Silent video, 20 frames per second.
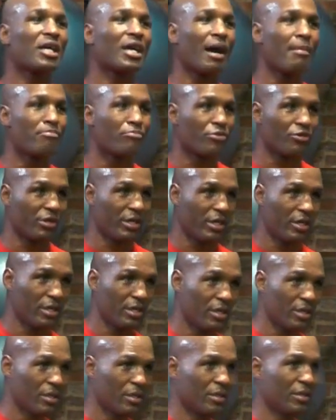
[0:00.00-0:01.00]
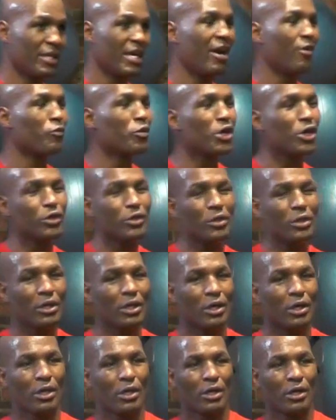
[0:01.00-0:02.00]
Montgomery. Now
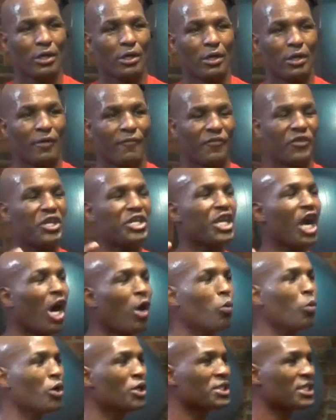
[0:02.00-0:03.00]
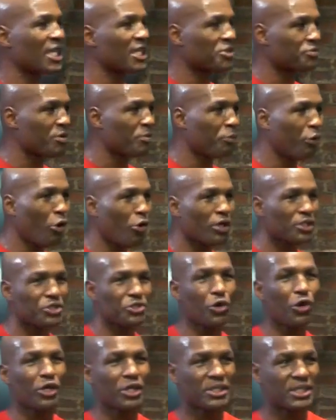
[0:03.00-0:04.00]
for the young ones that's reporters
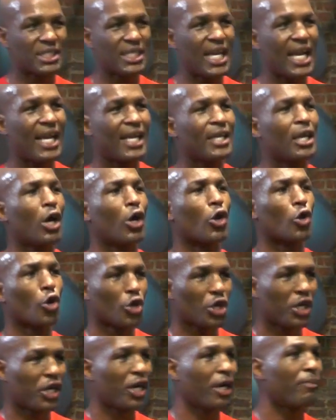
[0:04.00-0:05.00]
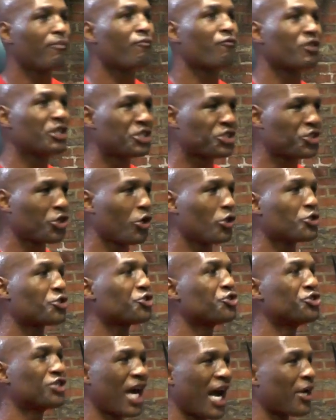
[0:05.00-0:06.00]
don't understand, look it up,
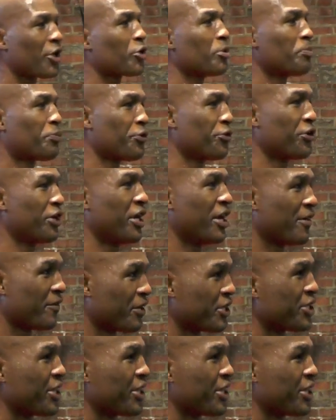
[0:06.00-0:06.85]
research, you got a computer era